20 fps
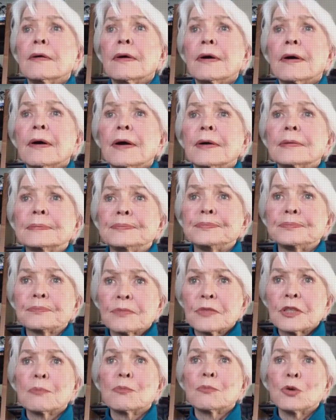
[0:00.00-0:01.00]

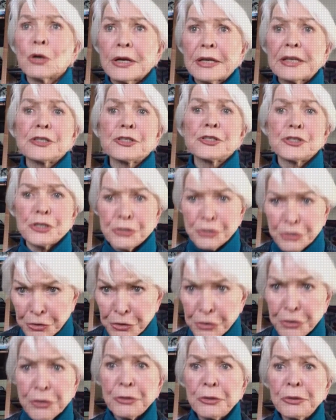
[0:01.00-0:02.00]
the mortgage is
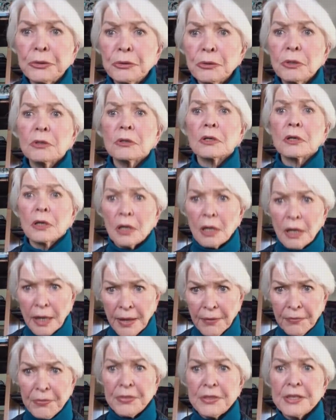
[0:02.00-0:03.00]
due,
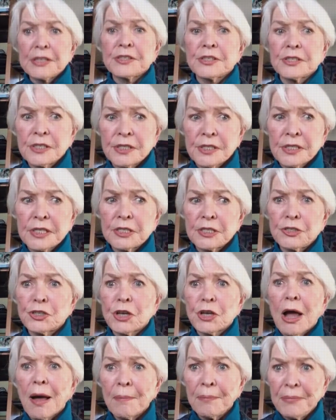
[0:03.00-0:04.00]
and this is the
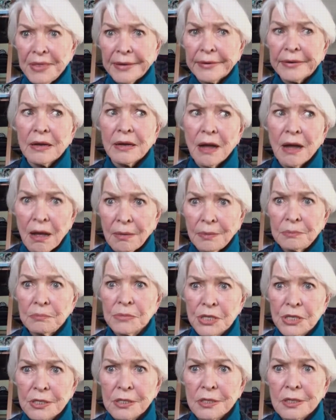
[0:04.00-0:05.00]
job that
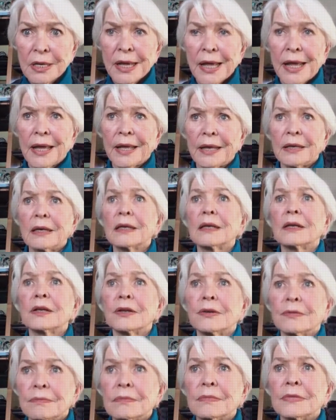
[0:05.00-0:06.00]
comes, and
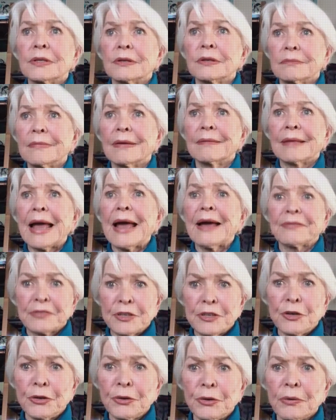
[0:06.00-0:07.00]
you have
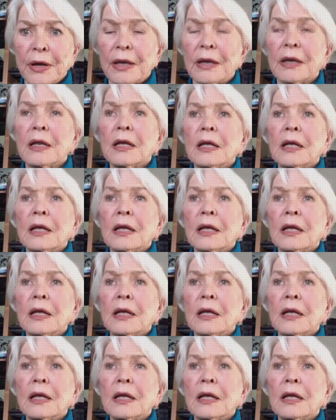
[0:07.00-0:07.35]
to do it.